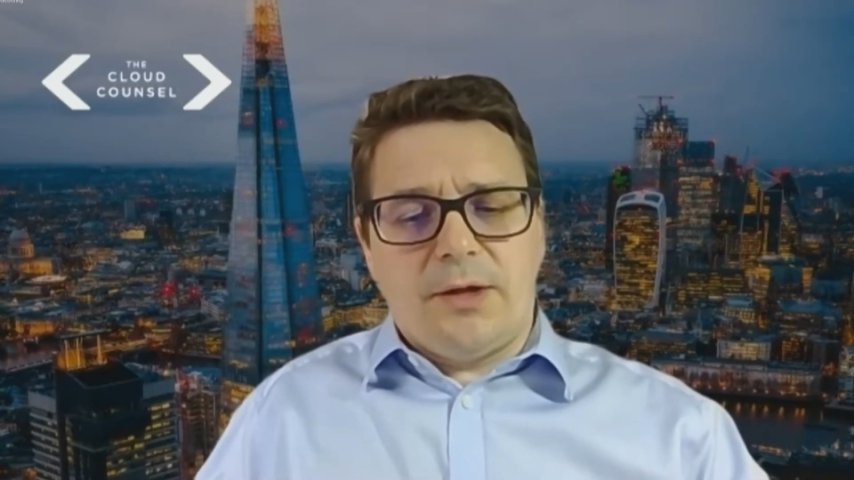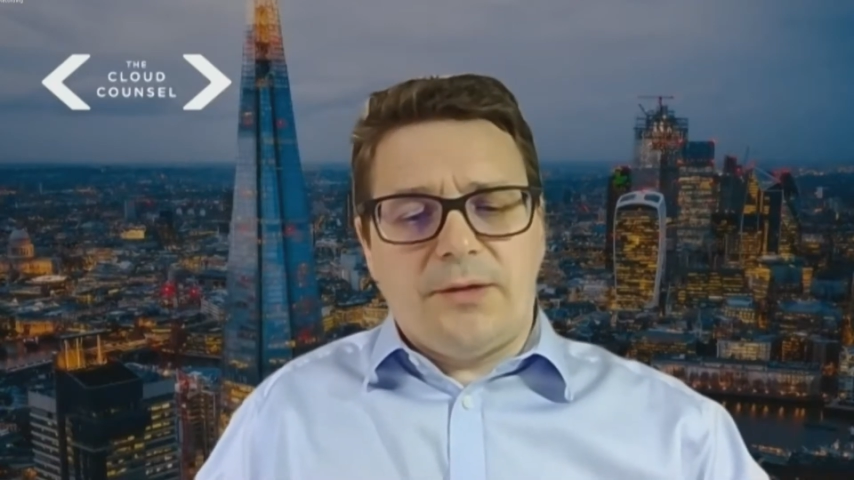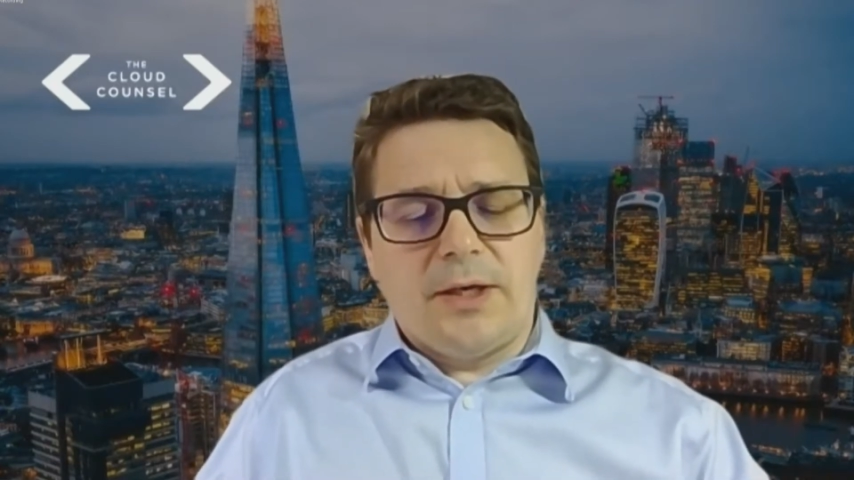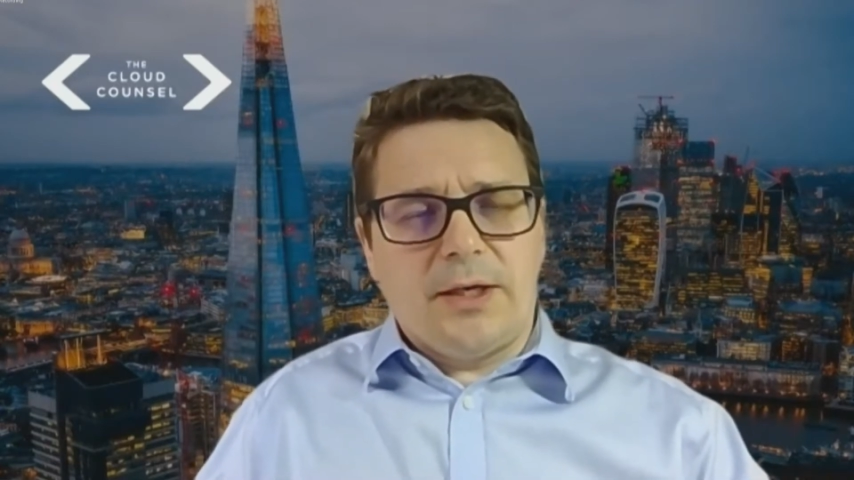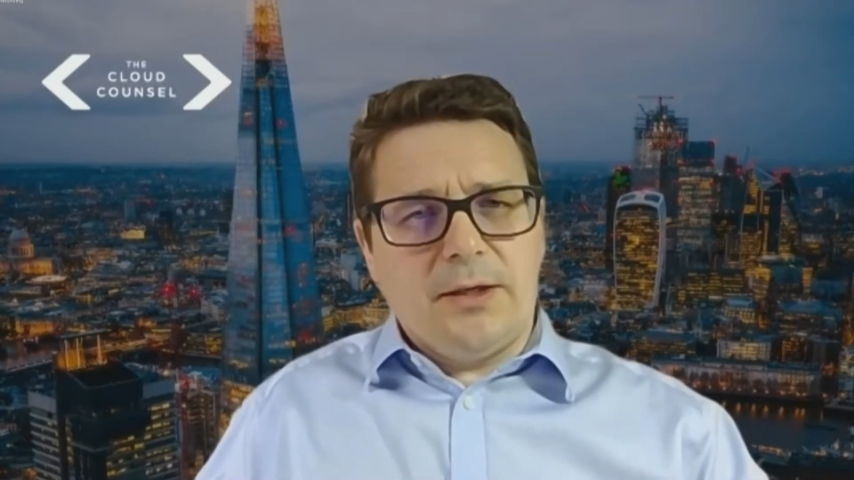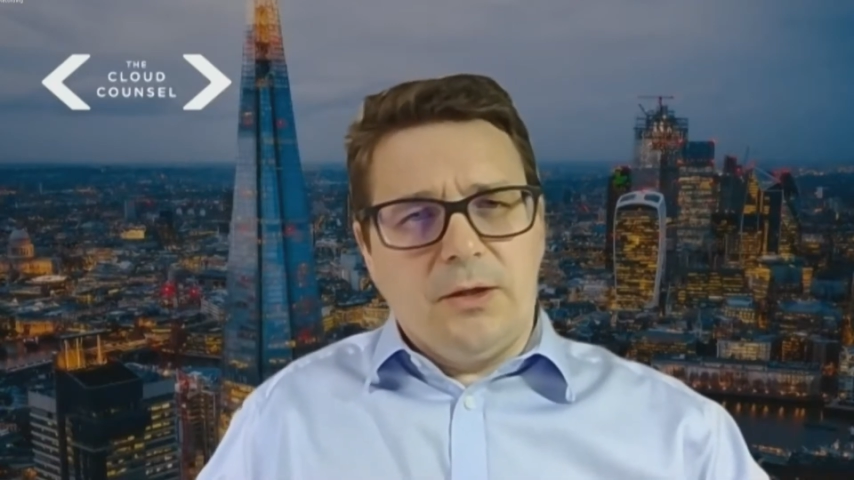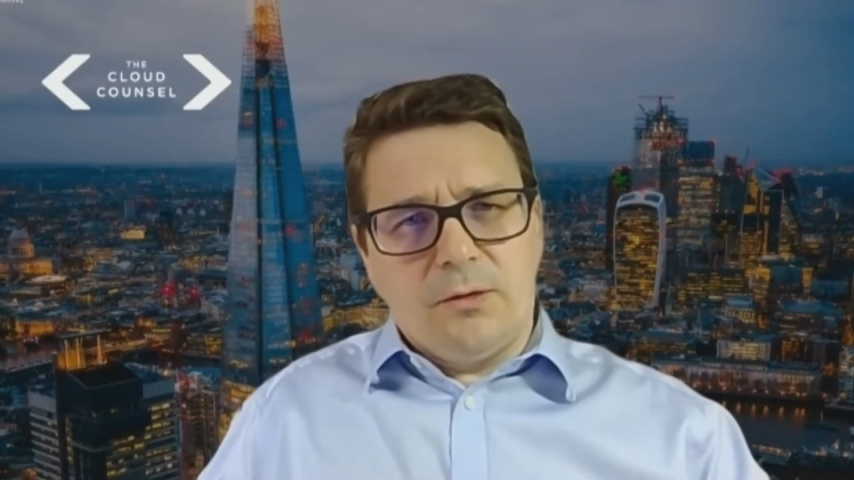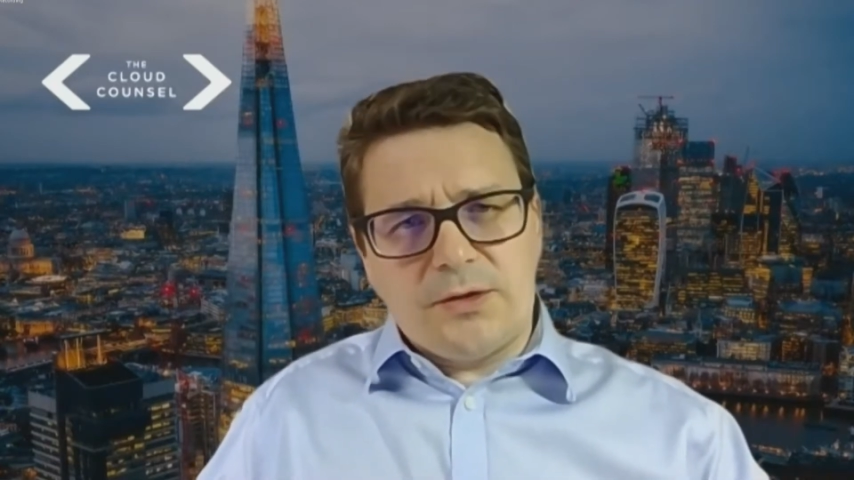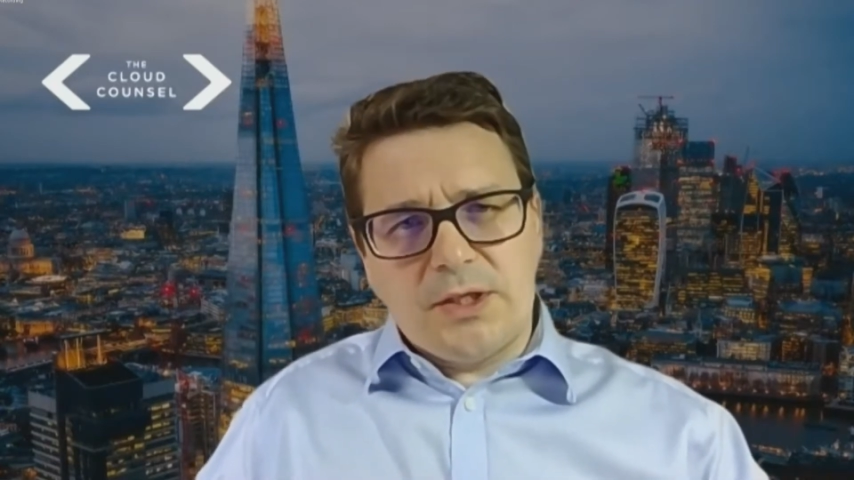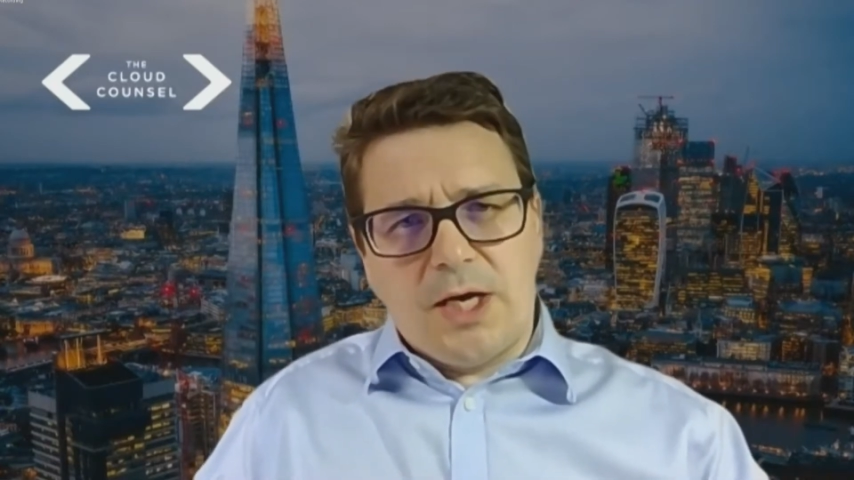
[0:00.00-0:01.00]
I think,
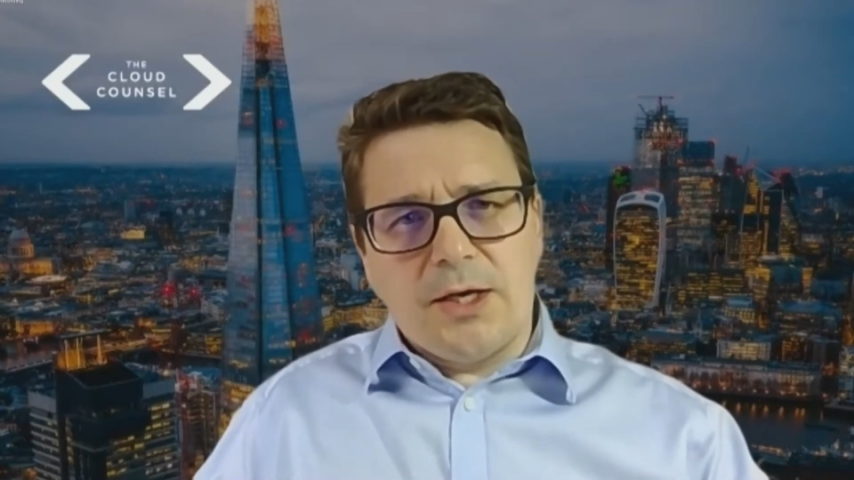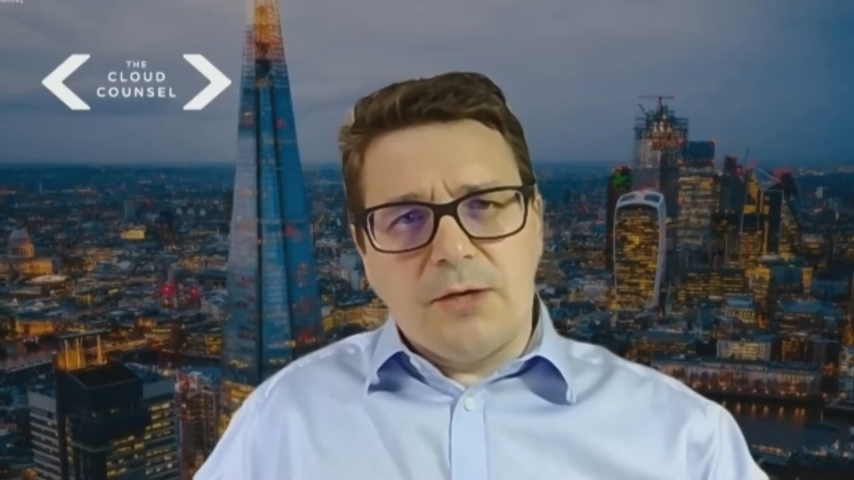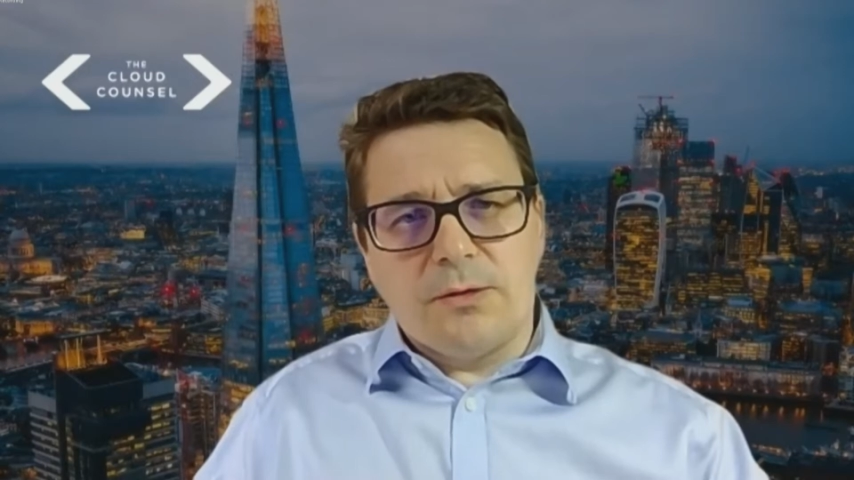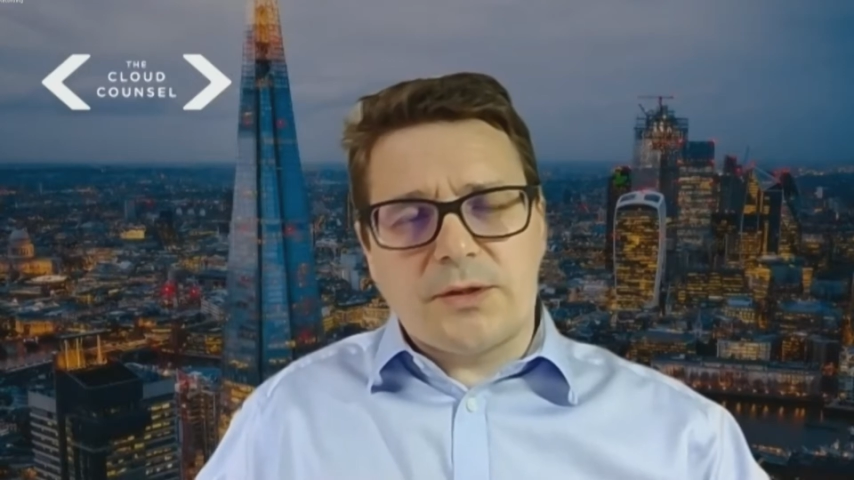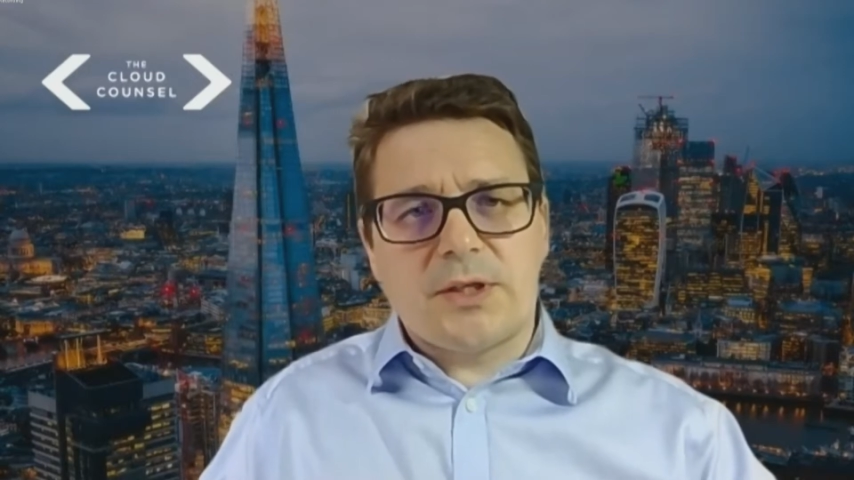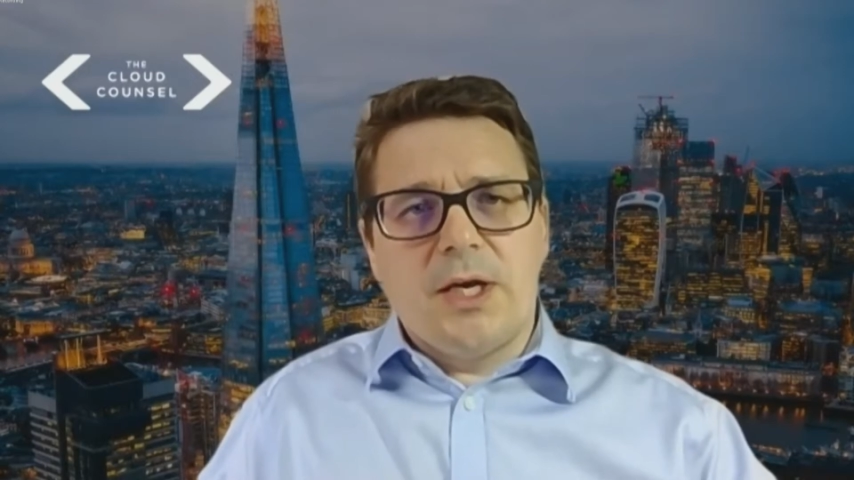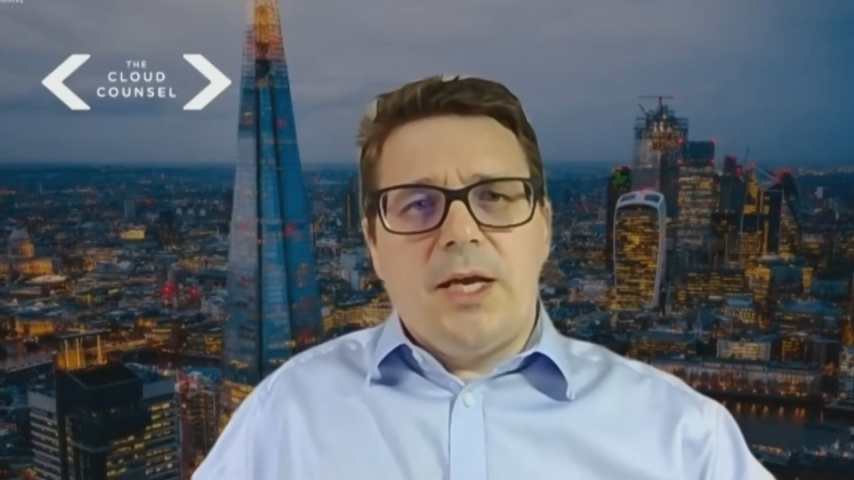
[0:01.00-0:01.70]
CIOs,